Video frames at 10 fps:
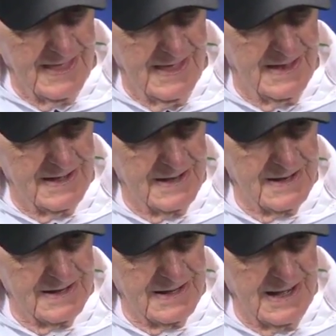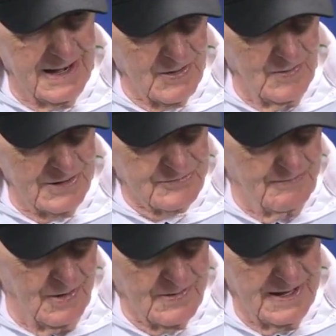and then I quit
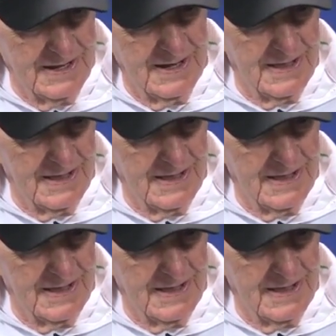smoking,